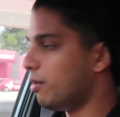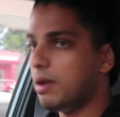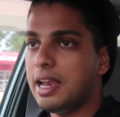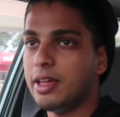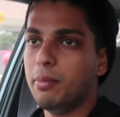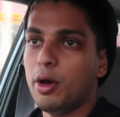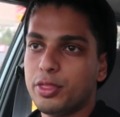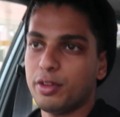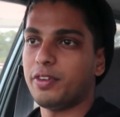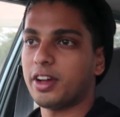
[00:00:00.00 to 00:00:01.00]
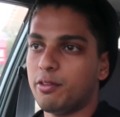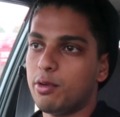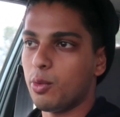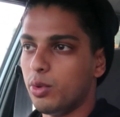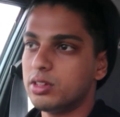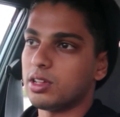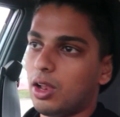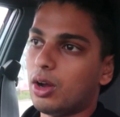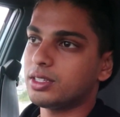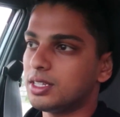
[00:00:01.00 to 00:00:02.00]
but really both your fucking rear wheels
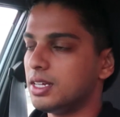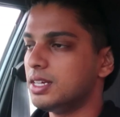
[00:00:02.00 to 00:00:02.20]
are locked.